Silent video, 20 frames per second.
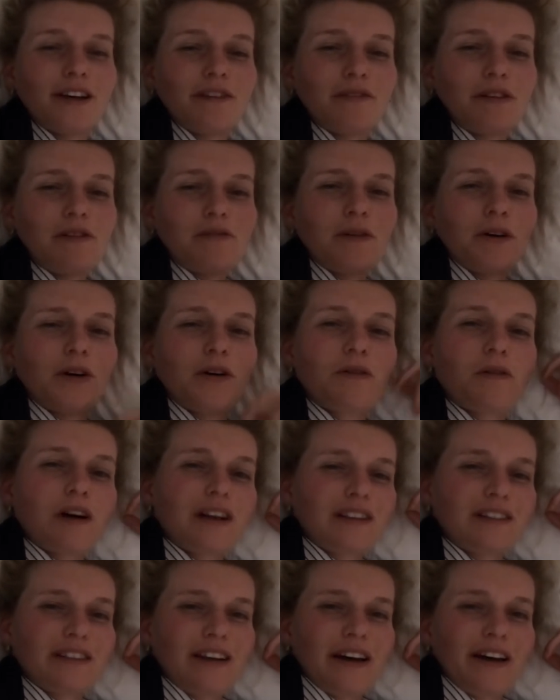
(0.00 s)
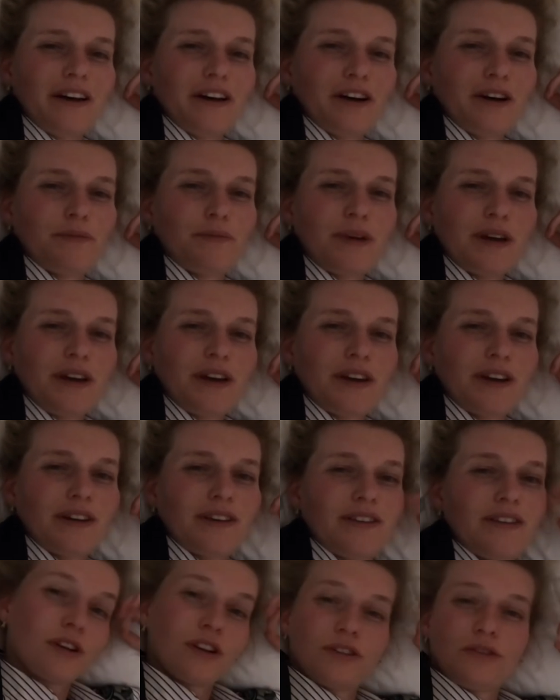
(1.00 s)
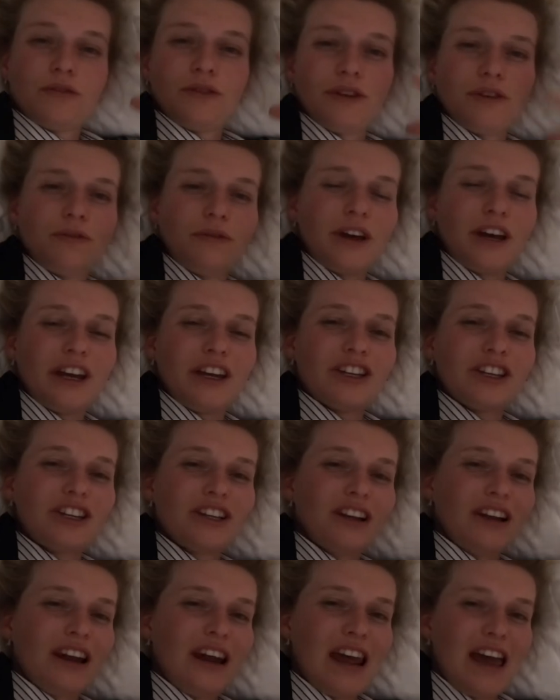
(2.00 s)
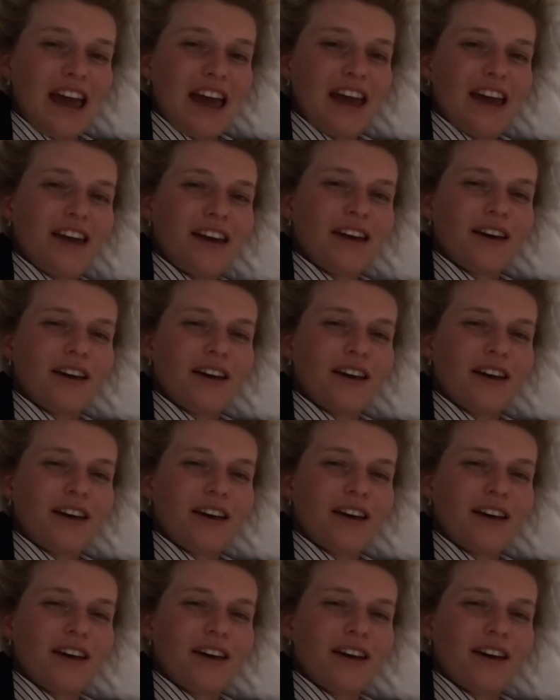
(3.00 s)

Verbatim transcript: We were quite tired because once we reached Leh,